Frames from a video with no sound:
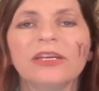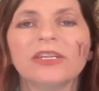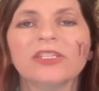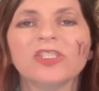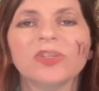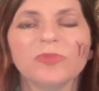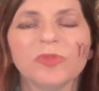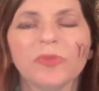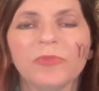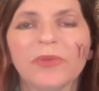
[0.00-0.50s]

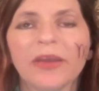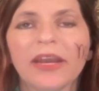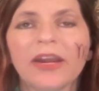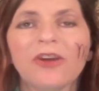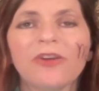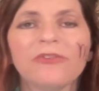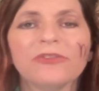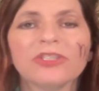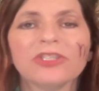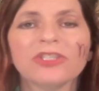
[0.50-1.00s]
to
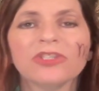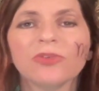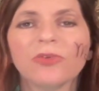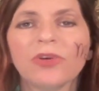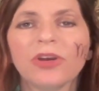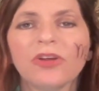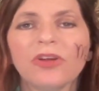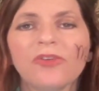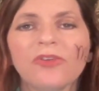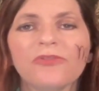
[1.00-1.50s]
prepare the
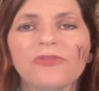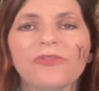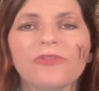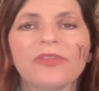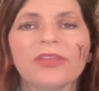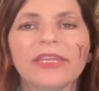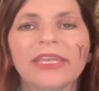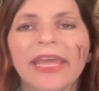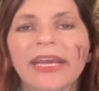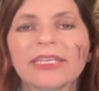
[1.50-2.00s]
soil for the
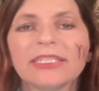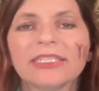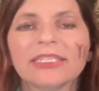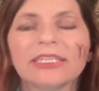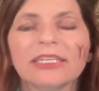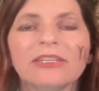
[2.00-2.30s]
next